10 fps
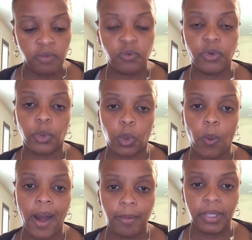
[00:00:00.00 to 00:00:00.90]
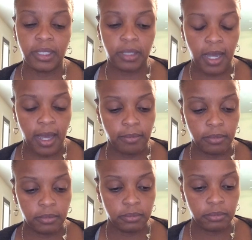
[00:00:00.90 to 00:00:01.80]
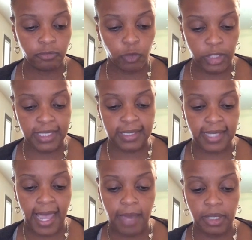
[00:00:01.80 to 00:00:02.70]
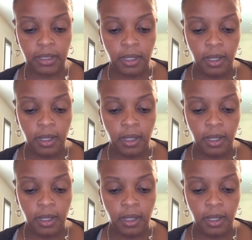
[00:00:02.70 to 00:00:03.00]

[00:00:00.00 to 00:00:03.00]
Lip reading: for the requirement for this assignment.